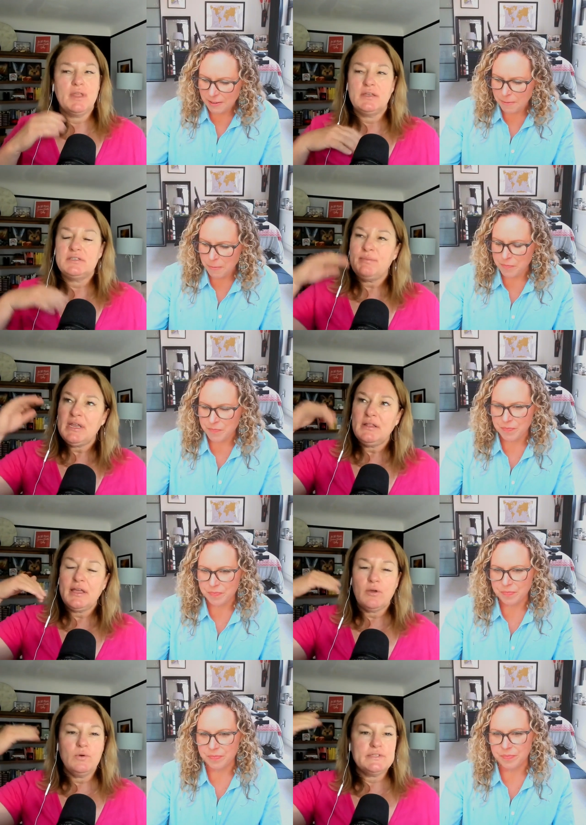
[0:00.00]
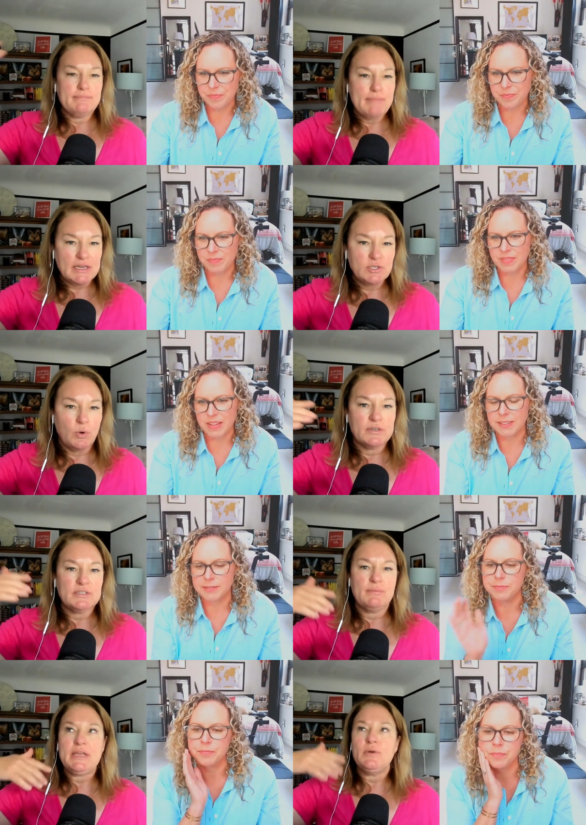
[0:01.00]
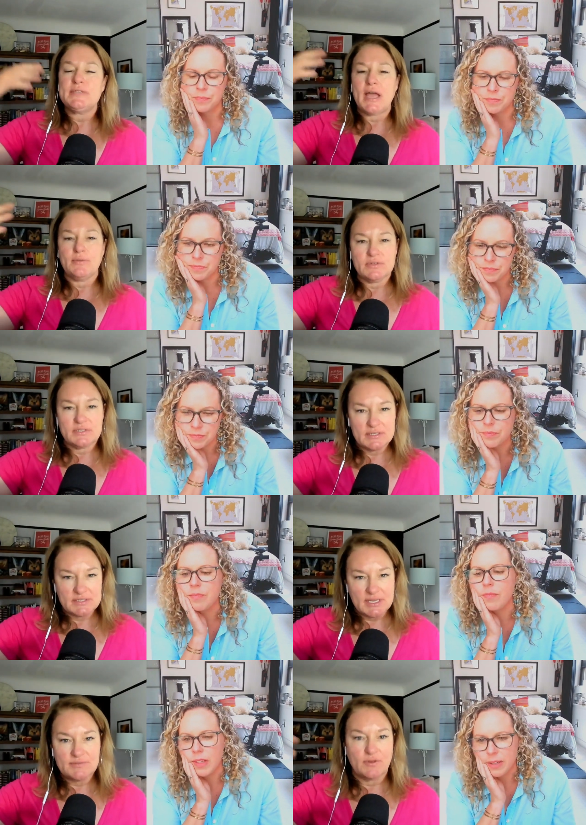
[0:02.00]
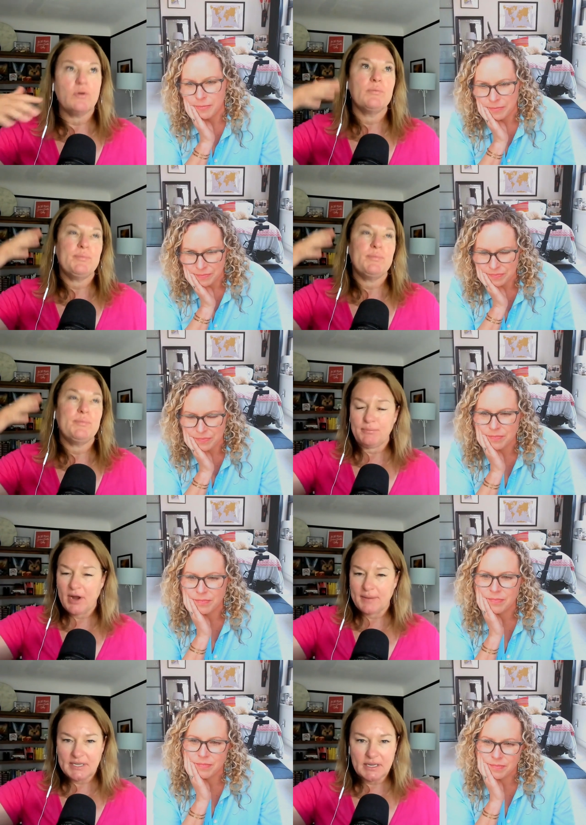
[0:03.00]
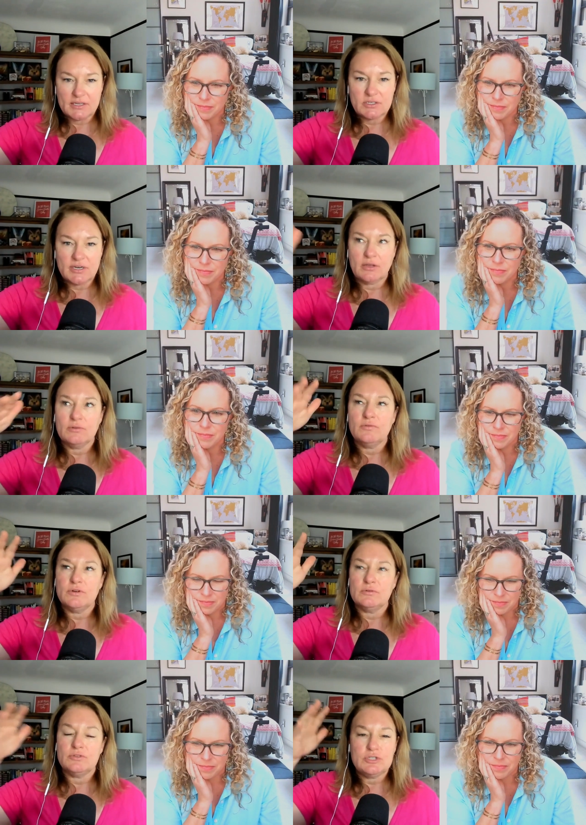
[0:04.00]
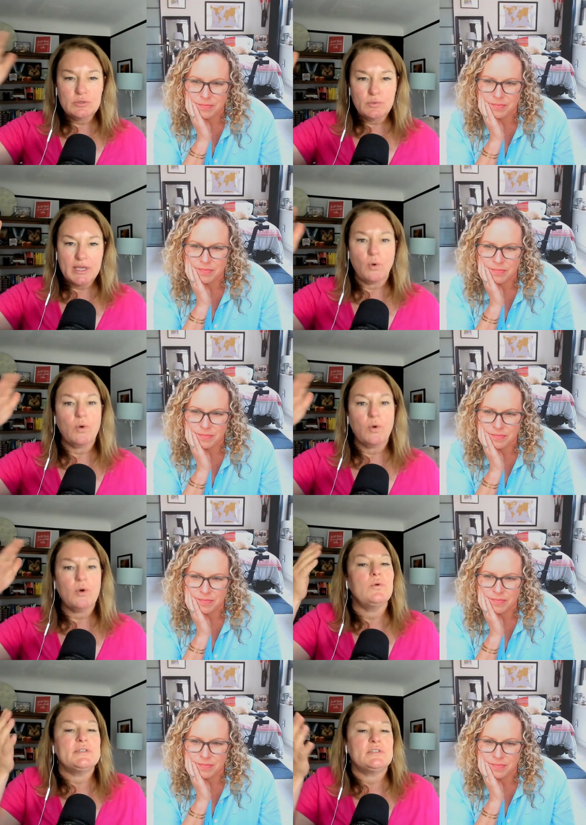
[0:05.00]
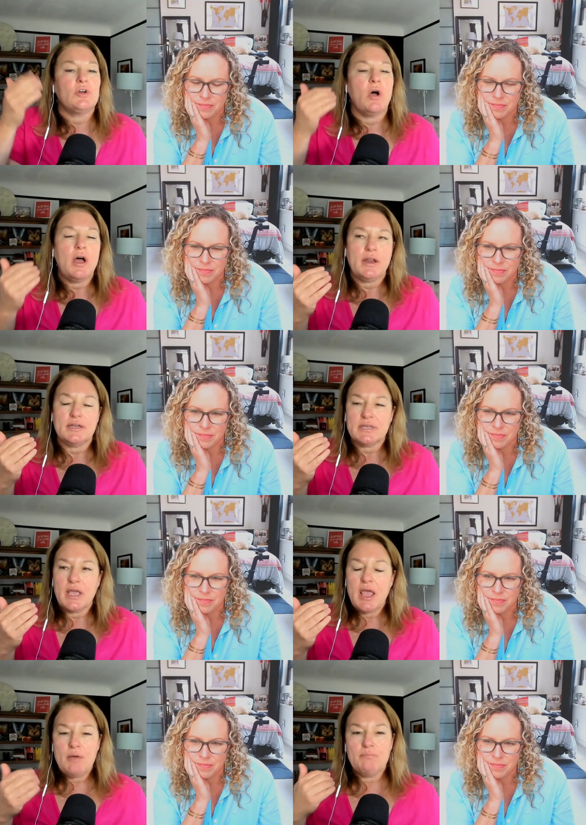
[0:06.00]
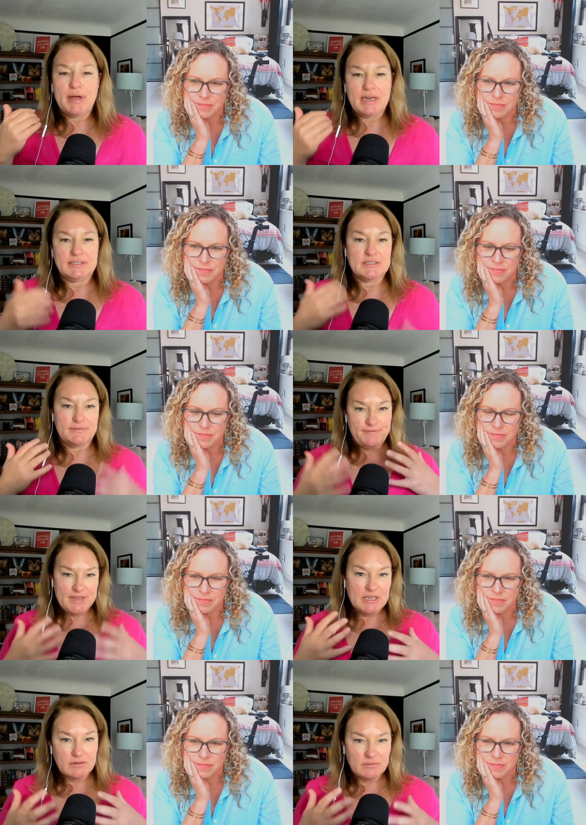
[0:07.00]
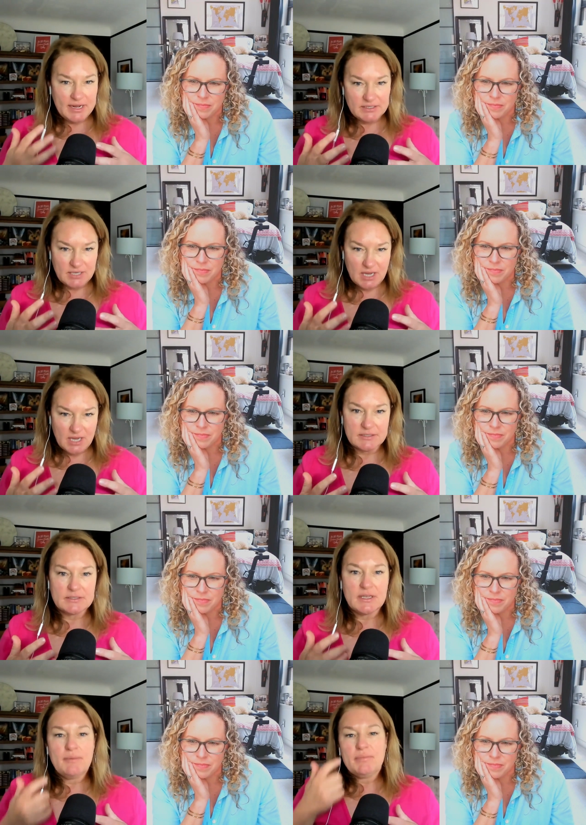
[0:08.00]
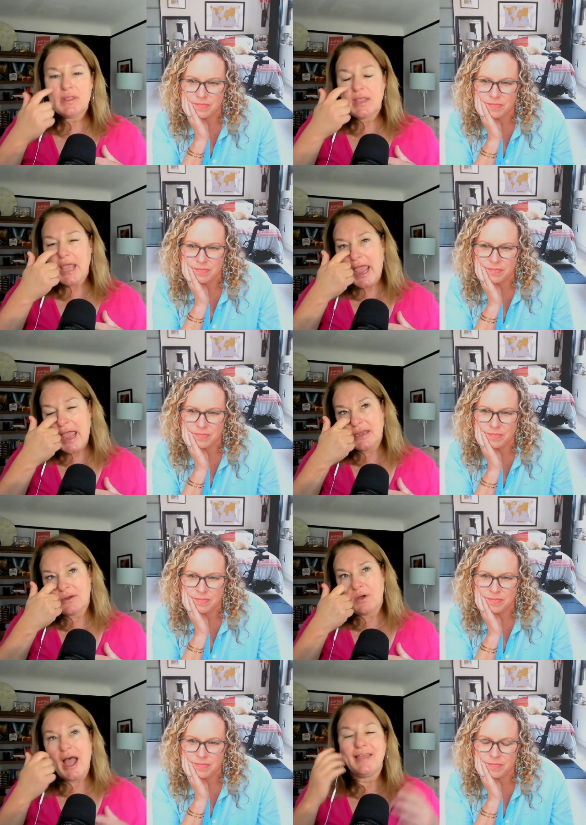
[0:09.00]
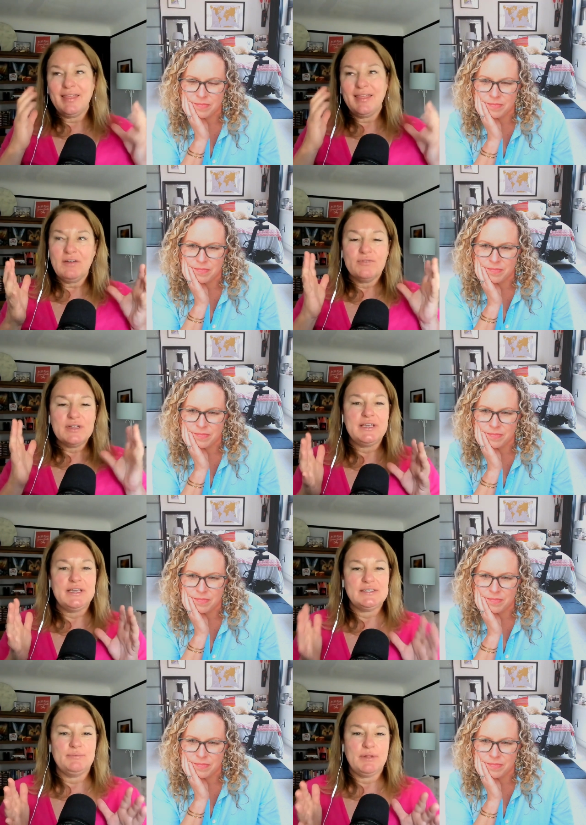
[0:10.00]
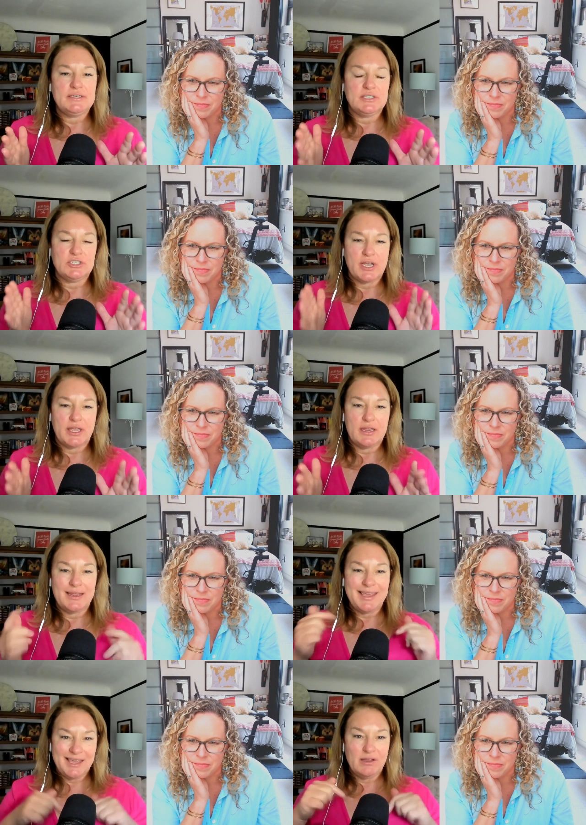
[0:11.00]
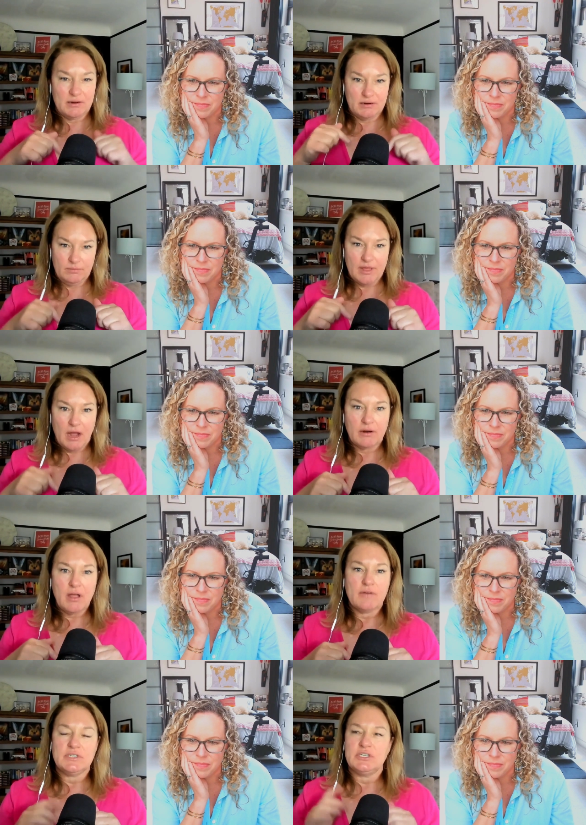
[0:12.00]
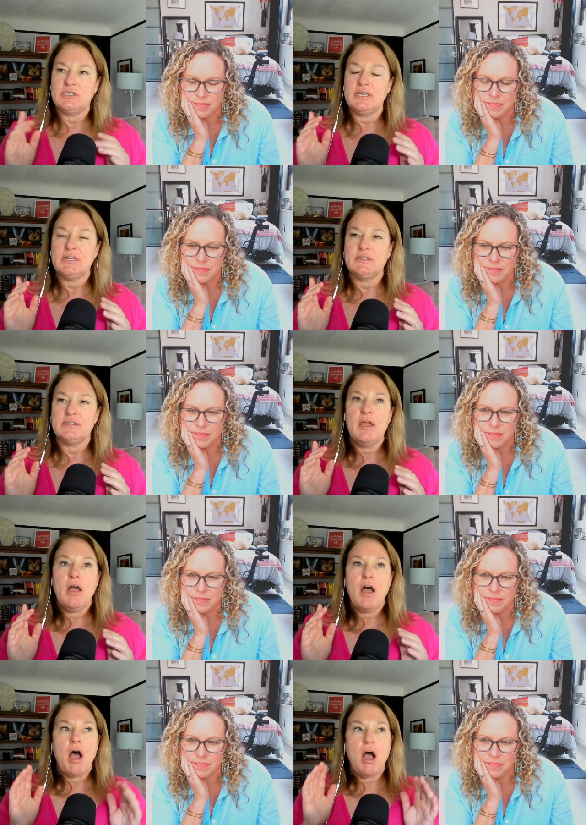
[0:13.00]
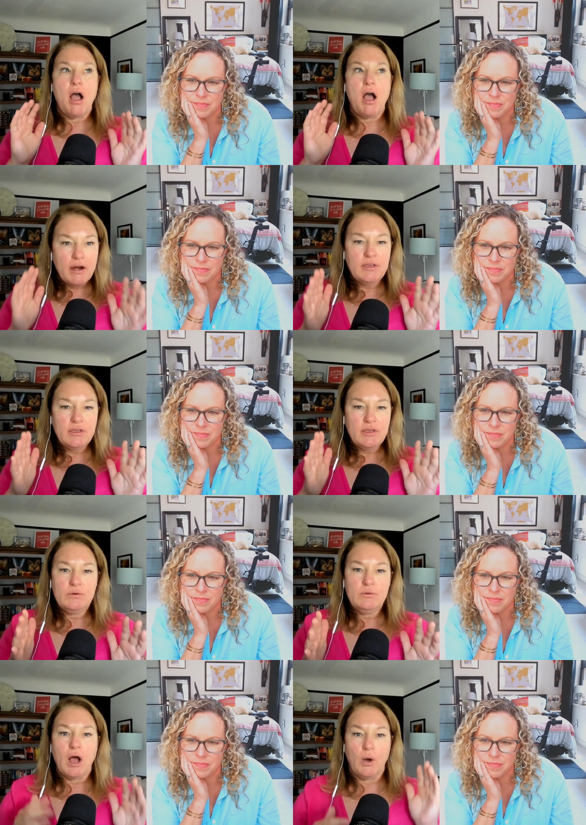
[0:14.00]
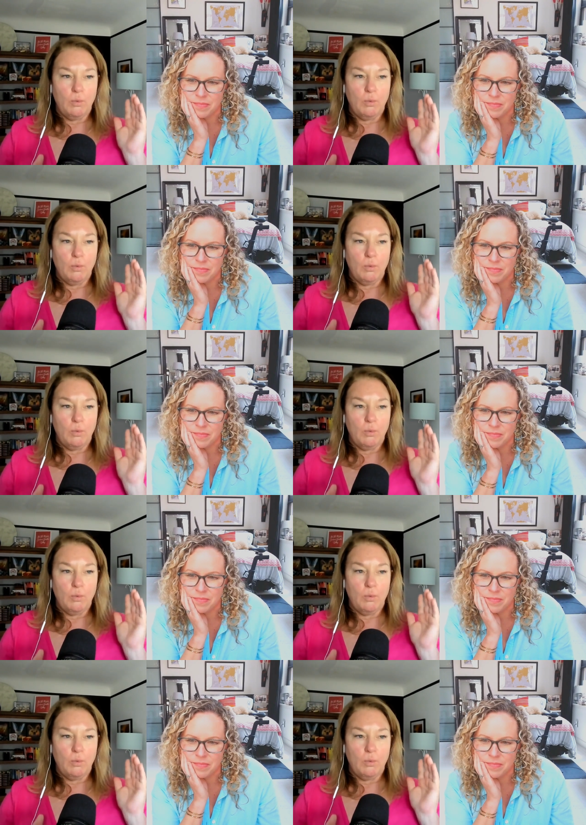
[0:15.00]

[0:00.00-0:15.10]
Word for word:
Speaker 1: somebody like who's a mentor, somebody who's out there successful, or perhaps like an internet guru doing or who, has taught us, but it doesn't feel right to us. And I think a really easy place to check in here with our conversation is are you a